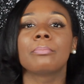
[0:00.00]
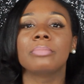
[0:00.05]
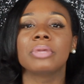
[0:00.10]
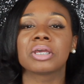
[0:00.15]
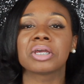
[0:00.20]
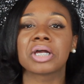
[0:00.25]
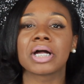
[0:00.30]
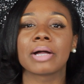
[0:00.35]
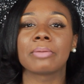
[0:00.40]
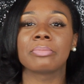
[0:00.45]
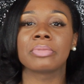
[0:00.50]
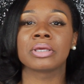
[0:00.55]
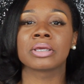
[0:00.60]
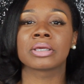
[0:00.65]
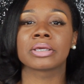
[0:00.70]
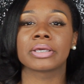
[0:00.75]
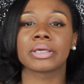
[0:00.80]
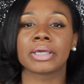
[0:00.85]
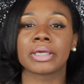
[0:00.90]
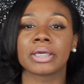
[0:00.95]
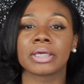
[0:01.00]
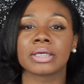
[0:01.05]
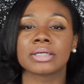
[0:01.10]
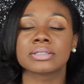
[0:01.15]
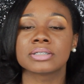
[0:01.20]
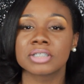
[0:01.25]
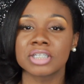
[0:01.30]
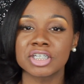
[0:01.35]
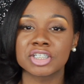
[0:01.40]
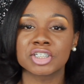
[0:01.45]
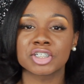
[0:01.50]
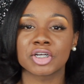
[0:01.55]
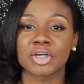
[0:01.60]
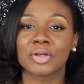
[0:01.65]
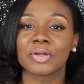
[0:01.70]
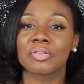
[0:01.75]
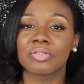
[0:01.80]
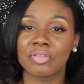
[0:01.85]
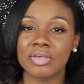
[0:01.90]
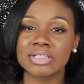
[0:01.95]
becoming a
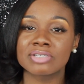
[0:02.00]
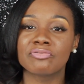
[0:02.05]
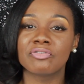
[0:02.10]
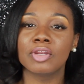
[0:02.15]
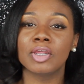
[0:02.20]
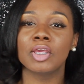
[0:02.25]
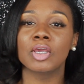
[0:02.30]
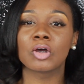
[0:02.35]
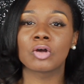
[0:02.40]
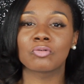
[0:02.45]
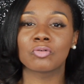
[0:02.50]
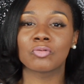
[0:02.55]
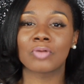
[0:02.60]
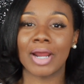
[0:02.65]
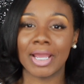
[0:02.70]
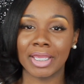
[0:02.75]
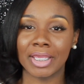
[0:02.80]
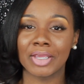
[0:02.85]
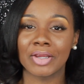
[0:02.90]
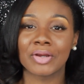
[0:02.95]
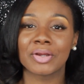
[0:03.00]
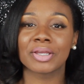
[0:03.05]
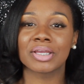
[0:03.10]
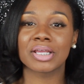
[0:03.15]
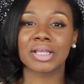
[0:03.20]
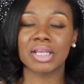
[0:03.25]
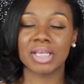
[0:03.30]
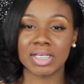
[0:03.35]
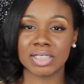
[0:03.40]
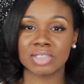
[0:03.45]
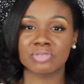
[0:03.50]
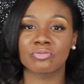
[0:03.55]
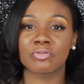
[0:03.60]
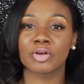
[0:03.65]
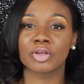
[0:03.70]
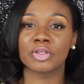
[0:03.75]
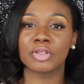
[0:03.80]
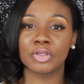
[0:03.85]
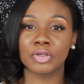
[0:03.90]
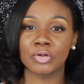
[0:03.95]
teacher. This video right here is
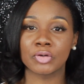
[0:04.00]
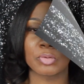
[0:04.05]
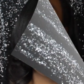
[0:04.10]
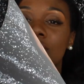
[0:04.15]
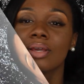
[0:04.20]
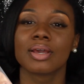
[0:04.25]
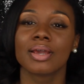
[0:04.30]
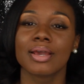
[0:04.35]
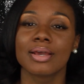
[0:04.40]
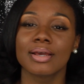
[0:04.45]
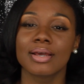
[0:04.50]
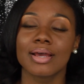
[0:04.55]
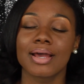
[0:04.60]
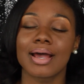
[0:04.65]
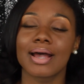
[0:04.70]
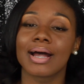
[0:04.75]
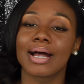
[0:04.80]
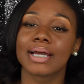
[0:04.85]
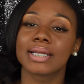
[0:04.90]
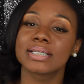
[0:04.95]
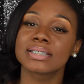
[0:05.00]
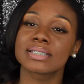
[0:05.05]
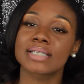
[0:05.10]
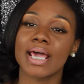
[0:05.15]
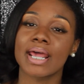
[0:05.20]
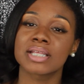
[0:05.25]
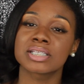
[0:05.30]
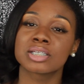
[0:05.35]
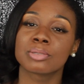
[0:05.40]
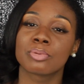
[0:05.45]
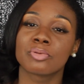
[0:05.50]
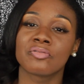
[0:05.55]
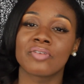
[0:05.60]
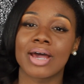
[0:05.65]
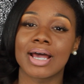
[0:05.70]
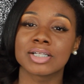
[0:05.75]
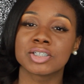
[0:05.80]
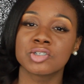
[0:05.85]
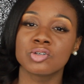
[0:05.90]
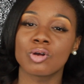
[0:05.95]
for you. I decided to
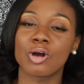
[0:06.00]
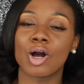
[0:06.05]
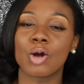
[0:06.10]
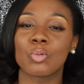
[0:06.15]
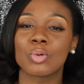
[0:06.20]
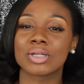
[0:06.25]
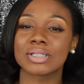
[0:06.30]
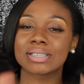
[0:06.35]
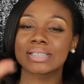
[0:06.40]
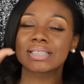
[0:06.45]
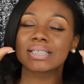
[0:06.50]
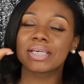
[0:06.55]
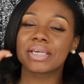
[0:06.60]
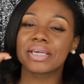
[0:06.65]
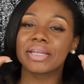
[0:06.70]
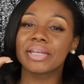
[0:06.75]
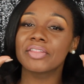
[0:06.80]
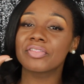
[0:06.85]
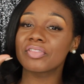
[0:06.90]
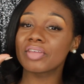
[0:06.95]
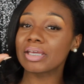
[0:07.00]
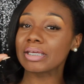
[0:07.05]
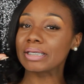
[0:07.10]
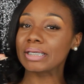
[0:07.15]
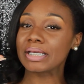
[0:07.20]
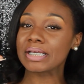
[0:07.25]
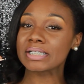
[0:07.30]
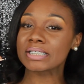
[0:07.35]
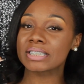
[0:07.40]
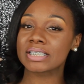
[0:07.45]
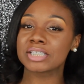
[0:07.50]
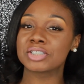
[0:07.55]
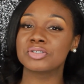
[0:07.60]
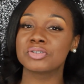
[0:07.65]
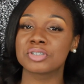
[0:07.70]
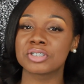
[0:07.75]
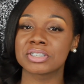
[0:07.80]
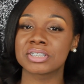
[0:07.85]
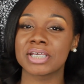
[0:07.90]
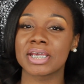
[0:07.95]
provide you all with 10 things that
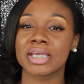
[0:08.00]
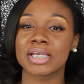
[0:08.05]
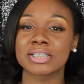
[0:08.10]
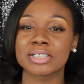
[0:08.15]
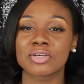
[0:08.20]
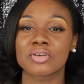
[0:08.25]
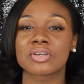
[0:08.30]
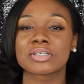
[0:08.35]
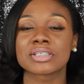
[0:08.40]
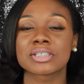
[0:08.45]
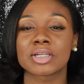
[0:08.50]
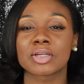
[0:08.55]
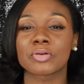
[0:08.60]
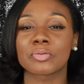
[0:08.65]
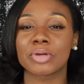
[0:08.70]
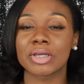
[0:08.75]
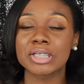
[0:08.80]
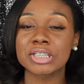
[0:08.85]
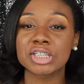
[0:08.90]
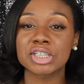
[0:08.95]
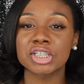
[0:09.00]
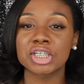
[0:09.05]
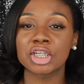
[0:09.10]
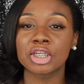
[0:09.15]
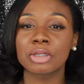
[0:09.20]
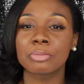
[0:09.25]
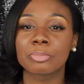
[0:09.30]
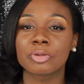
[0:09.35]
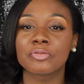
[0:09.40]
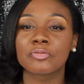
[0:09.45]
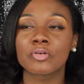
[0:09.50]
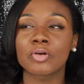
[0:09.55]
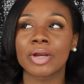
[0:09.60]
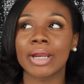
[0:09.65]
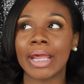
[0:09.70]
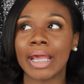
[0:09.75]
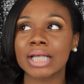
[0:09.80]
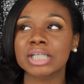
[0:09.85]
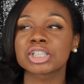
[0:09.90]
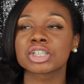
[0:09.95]
you should take into consideration before
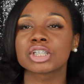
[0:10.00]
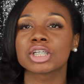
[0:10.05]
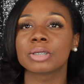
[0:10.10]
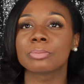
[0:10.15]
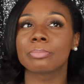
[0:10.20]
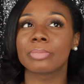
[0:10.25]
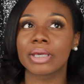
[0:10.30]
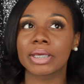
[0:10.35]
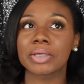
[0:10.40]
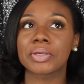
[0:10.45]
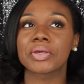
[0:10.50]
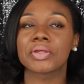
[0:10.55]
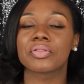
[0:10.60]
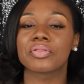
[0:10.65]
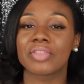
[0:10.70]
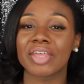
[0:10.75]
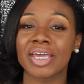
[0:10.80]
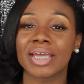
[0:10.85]
actually making